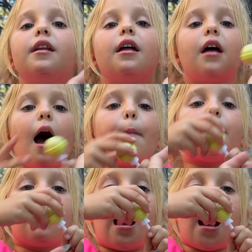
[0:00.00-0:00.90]
One
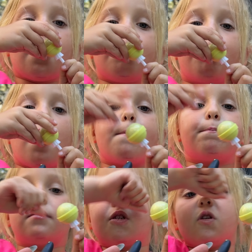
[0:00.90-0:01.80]
second. right lollipop
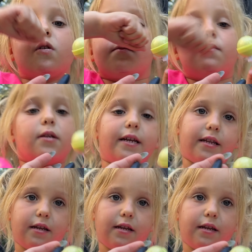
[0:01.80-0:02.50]
to predict.